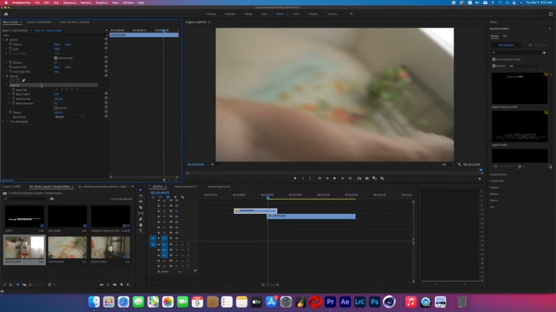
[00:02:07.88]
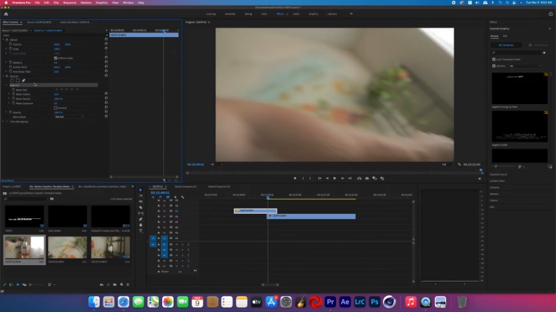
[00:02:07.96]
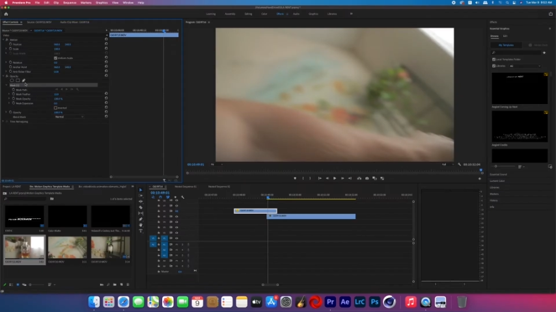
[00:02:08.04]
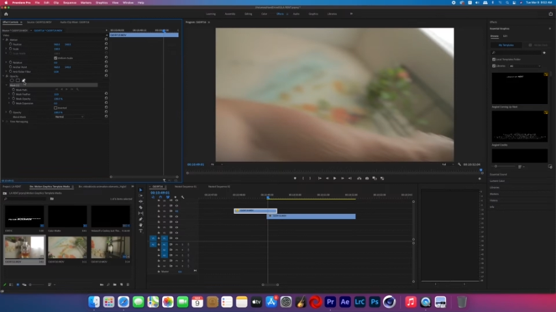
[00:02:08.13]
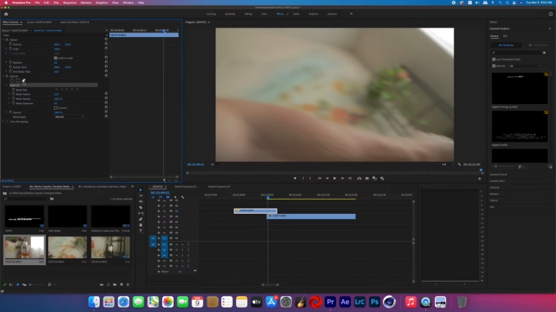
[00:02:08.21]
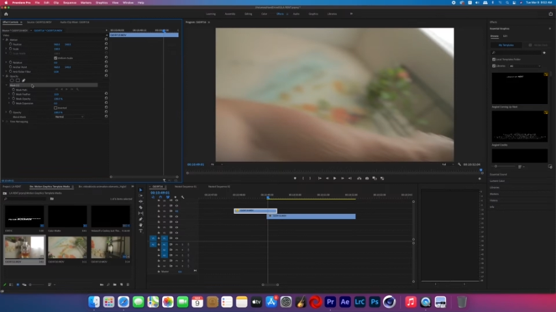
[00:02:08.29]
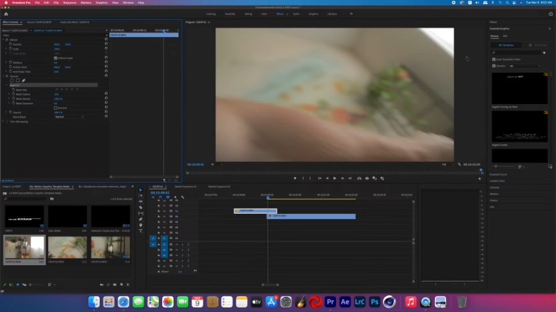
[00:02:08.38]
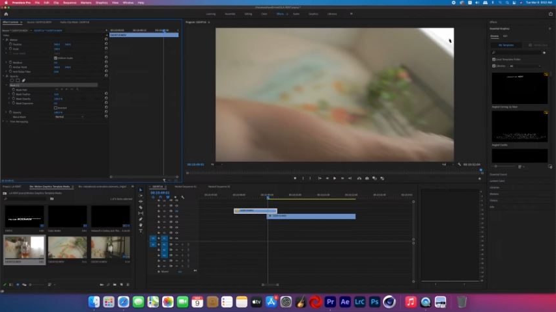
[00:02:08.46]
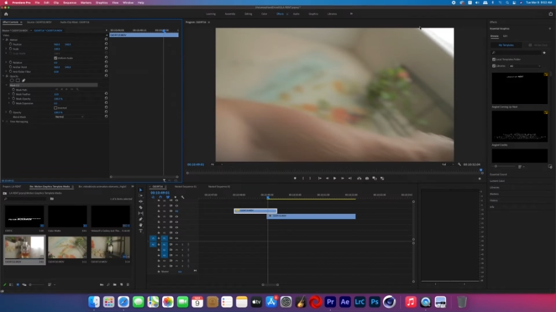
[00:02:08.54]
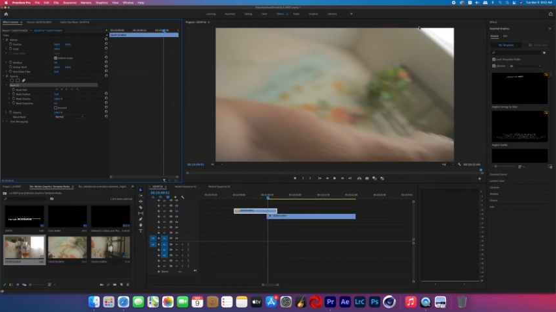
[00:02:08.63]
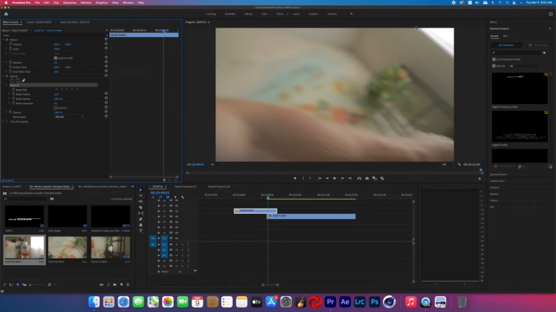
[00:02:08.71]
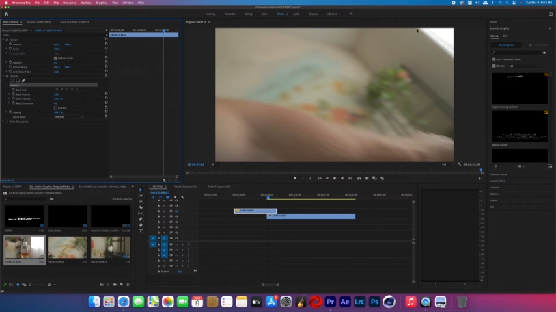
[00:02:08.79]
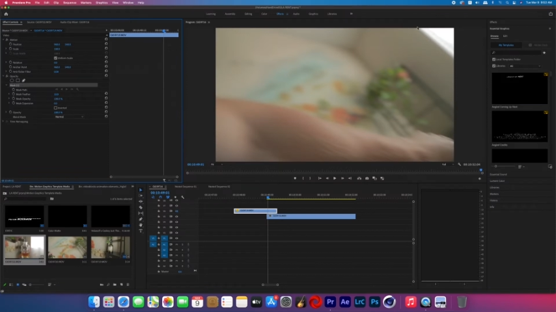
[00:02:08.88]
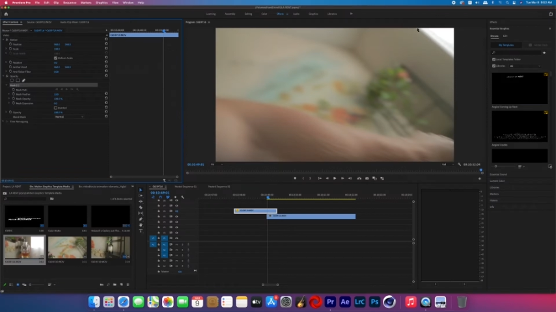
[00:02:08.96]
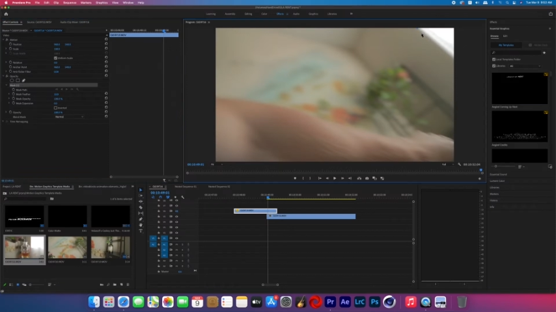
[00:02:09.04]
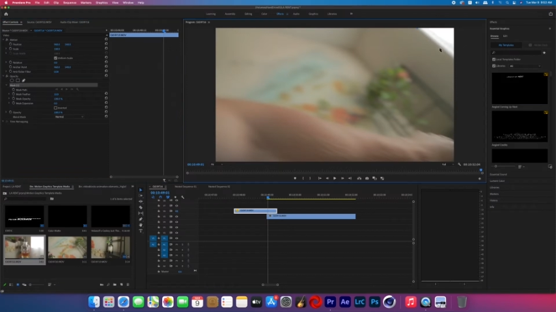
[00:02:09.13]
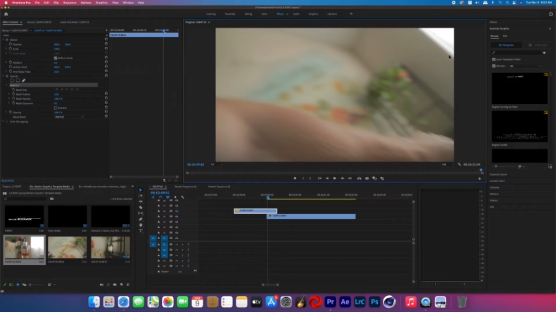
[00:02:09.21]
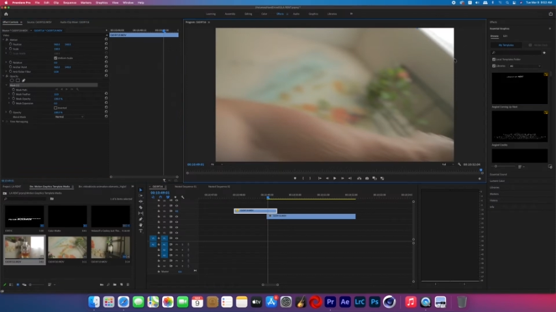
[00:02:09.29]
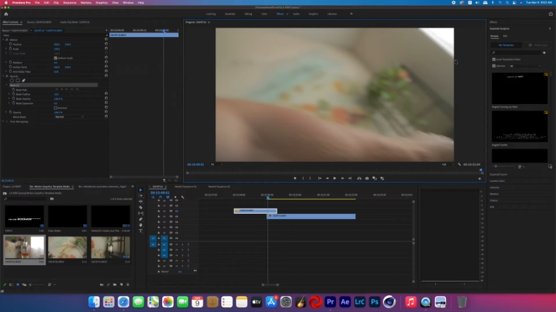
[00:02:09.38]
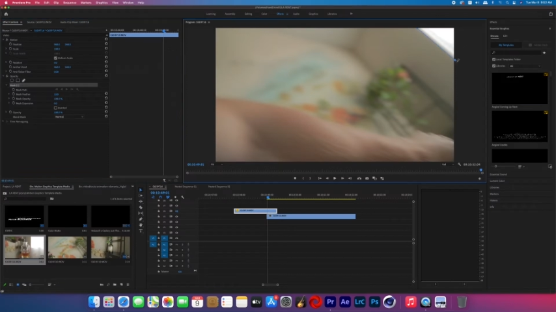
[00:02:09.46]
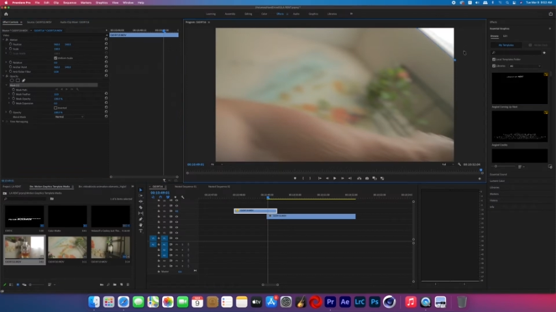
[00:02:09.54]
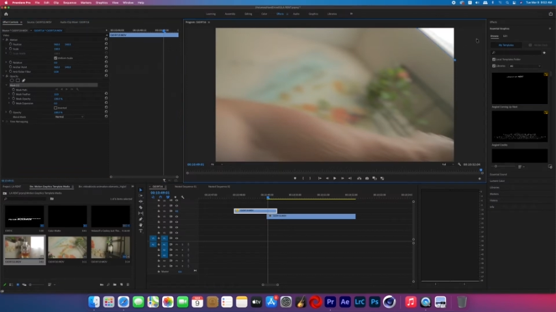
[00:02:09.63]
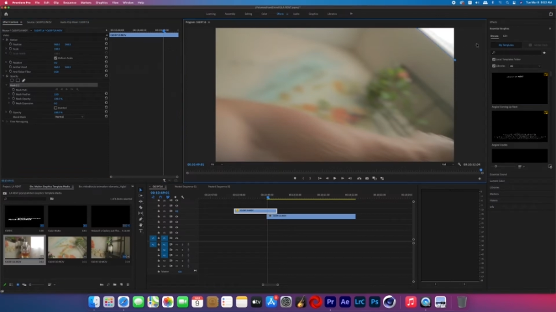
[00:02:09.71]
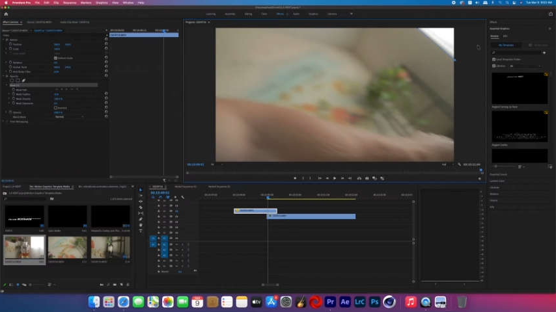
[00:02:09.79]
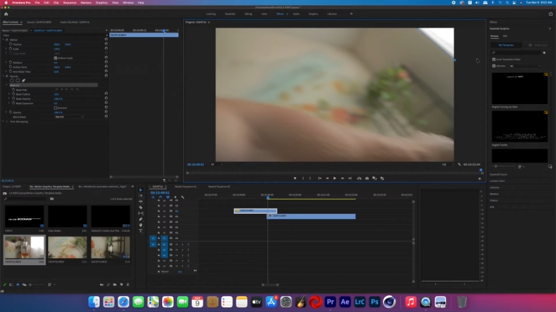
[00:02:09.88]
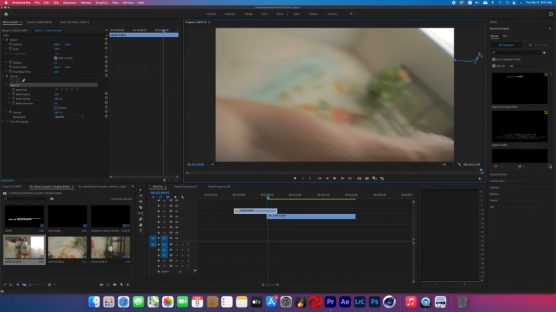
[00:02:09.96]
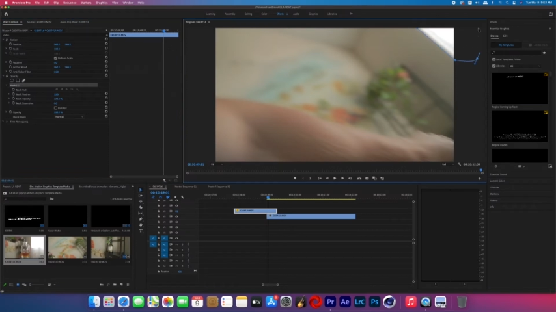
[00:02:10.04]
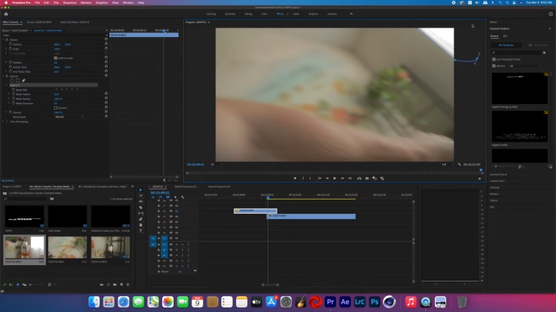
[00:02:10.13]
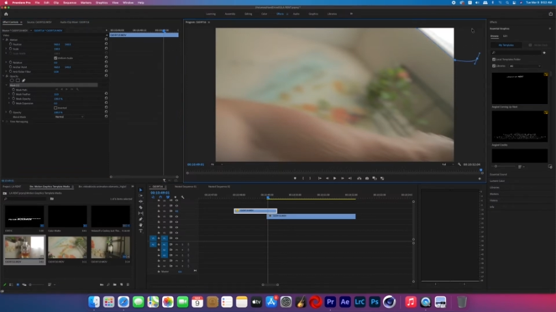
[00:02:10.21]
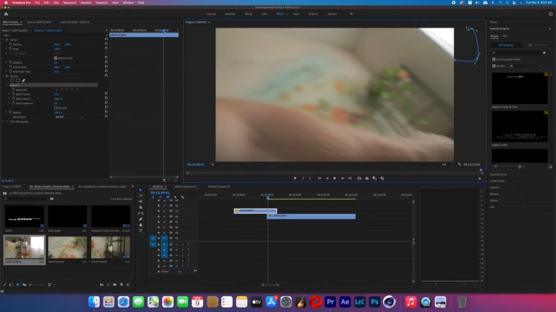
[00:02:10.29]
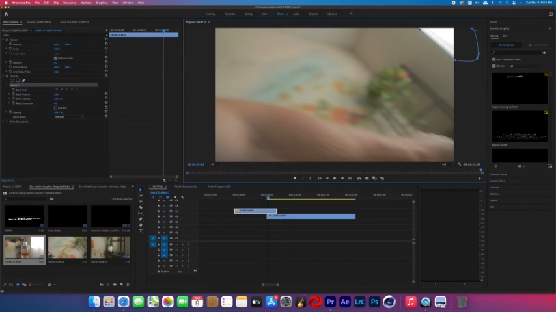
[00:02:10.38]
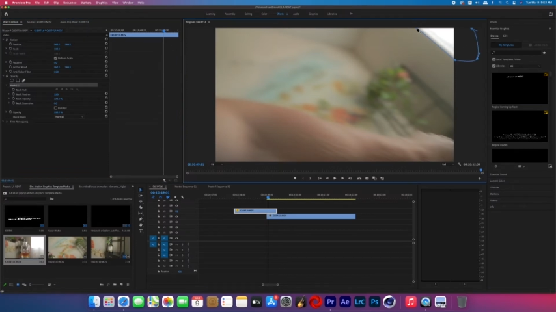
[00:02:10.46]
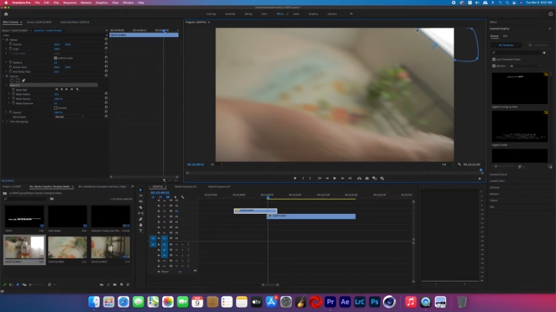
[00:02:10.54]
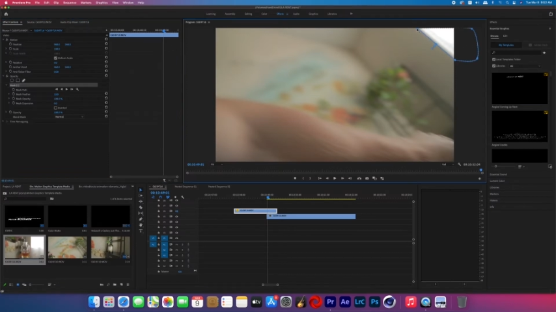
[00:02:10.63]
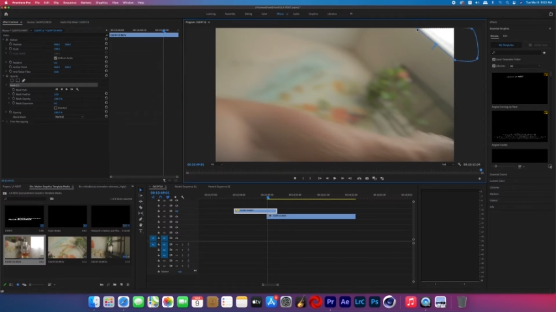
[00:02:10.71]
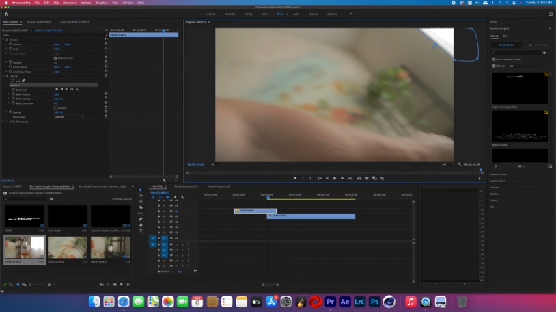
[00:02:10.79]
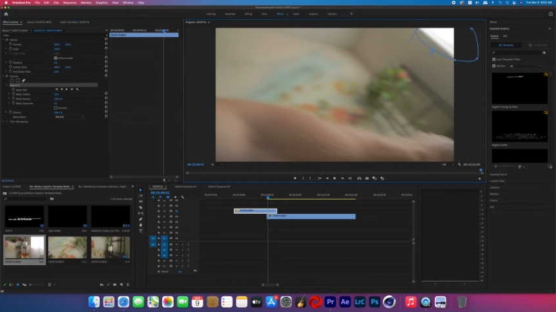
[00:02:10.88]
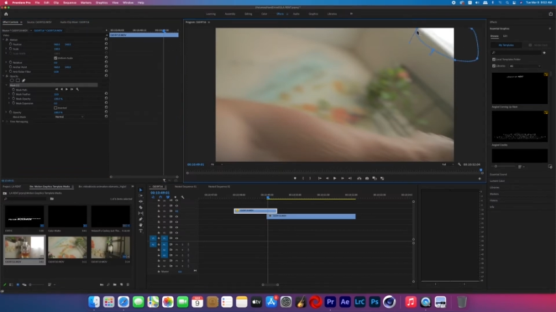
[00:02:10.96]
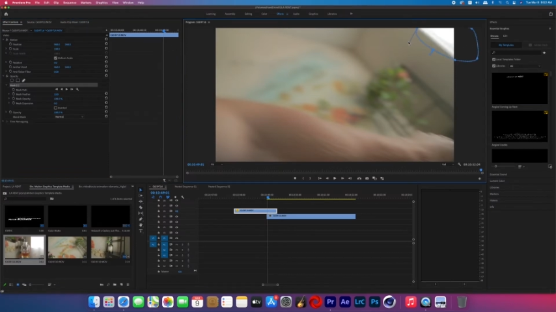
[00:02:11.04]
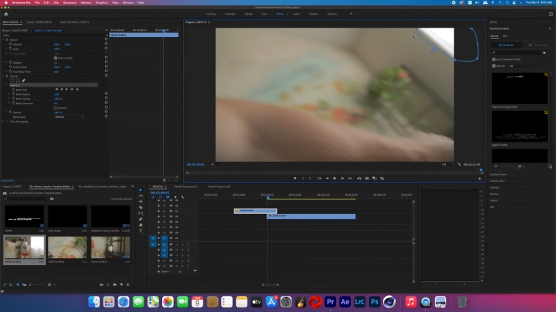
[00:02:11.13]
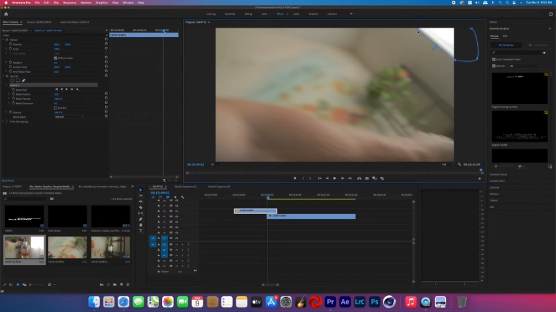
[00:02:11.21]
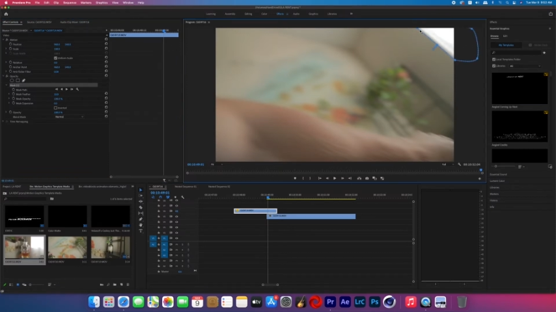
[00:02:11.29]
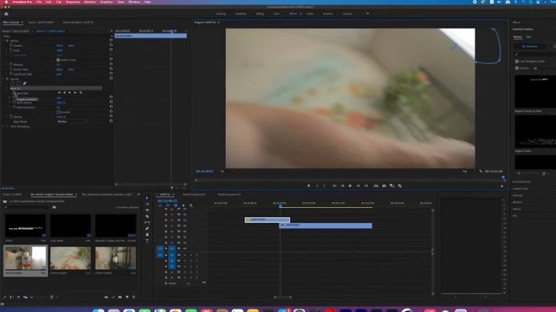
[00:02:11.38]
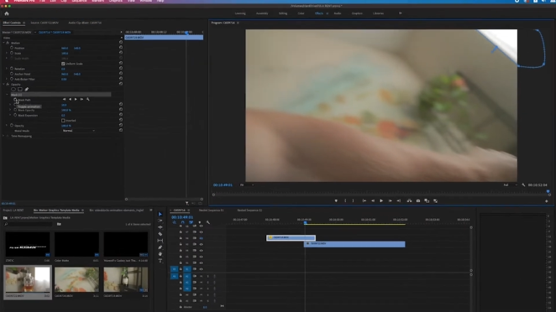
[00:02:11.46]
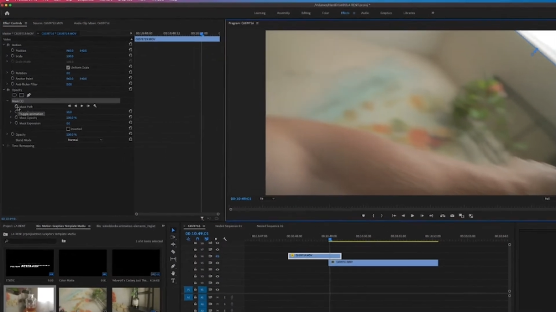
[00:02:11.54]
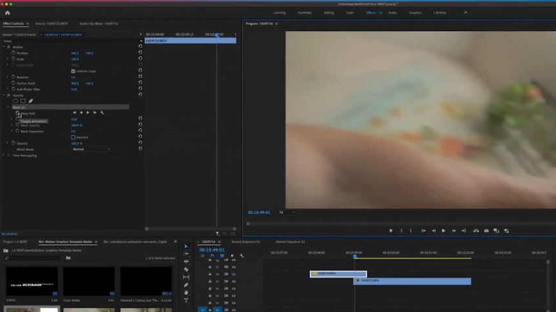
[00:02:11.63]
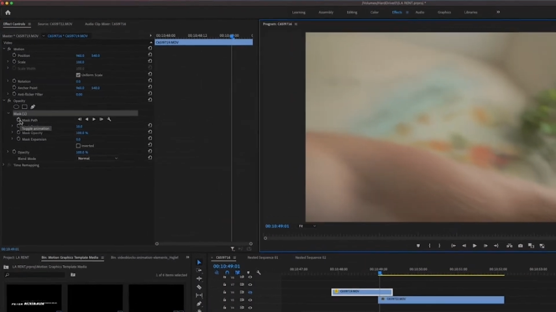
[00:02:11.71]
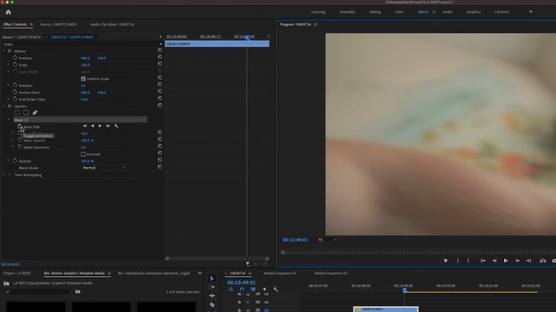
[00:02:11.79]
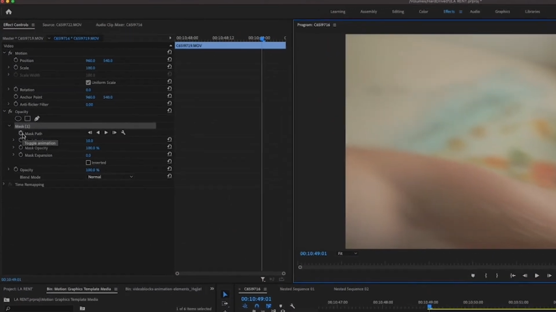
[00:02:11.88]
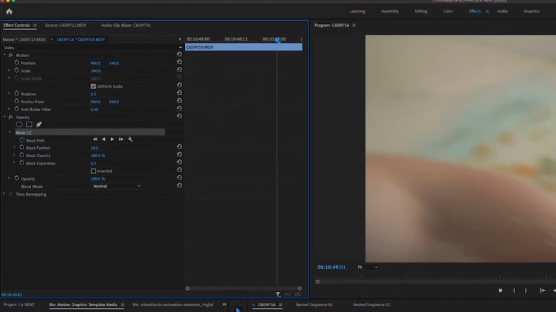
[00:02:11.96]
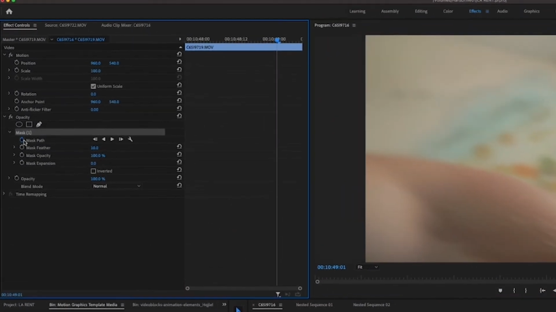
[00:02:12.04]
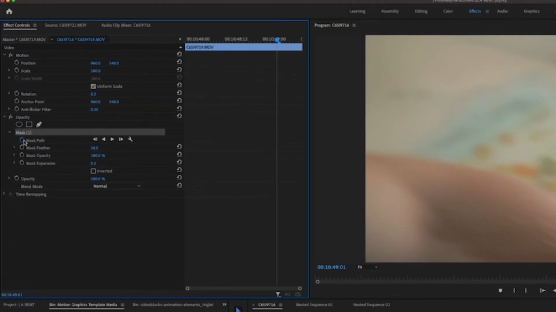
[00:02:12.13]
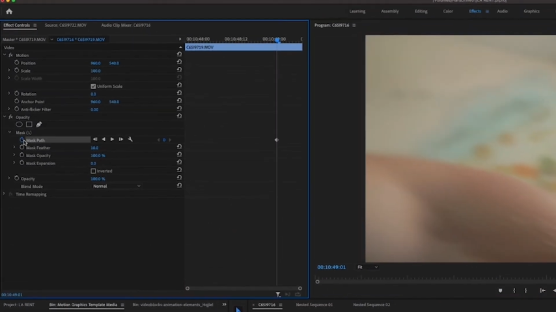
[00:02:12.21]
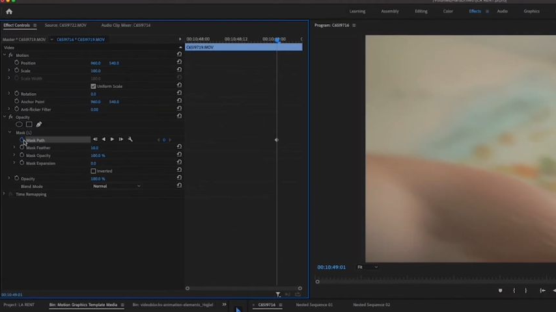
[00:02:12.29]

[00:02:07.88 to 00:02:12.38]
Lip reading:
(no speaker visible)